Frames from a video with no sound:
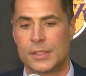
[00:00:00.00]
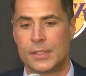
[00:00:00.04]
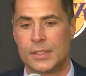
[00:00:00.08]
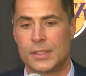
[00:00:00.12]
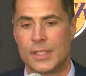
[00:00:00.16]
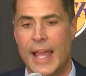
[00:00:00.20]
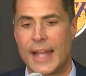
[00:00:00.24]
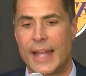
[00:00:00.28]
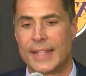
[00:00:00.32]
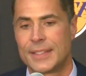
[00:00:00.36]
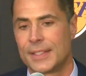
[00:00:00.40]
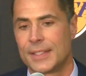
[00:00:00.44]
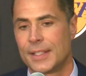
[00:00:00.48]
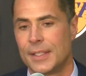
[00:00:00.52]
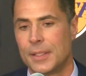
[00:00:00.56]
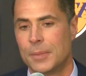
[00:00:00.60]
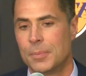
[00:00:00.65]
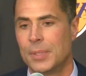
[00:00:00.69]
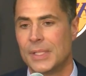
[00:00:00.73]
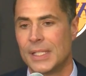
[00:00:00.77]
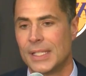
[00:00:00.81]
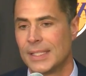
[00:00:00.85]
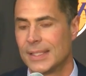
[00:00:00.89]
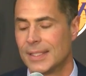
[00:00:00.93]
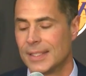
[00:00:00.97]
that's gonna
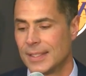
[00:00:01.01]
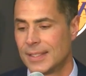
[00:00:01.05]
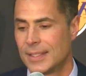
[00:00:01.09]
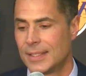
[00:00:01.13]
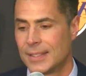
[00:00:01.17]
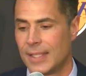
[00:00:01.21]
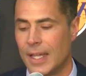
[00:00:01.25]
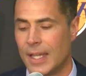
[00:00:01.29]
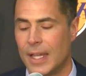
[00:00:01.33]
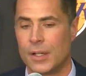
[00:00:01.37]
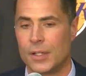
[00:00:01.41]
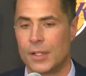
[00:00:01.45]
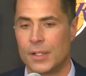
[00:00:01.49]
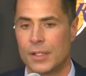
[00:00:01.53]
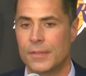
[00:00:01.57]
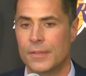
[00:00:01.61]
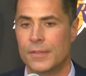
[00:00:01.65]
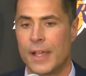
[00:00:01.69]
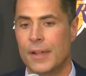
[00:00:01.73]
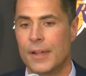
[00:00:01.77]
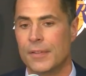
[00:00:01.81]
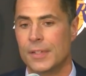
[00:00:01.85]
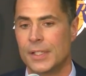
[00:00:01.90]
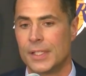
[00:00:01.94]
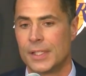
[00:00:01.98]
be at the center of
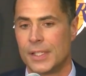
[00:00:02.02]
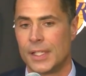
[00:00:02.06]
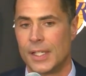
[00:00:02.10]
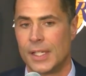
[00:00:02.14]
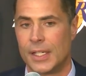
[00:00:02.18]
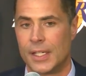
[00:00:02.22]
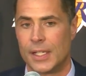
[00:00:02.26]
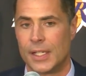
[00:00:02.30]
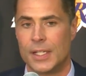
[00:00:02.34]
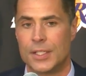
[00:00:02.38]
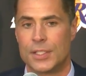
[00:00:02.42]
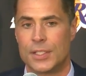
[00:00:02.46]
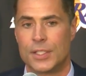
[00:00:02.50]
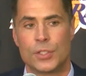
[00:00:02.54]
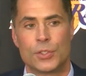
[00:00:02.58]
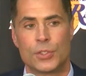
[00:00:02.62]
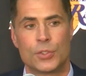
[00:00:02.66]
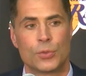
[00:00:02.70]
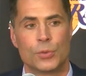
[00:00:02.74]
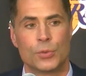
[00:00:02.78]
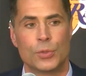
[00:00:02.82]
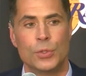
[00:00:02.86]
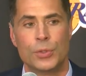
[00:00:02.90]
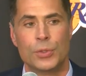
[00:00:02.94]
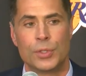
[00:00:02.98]
everything, is a
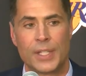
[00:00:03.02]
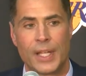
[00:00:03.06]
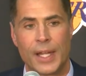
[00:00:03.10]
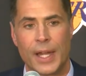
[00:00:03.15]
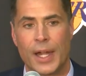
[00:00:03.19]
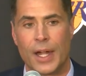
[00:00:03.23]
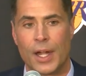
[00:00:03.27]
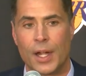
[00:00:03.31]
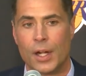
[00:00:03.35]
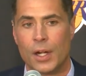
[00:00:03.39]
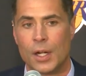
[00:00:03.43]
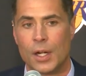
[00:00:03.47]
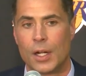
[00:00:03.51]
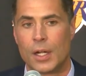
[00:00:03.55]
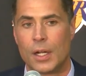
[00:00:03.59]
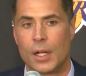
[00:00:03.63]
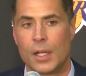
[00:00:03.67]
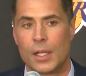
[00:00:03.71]
true care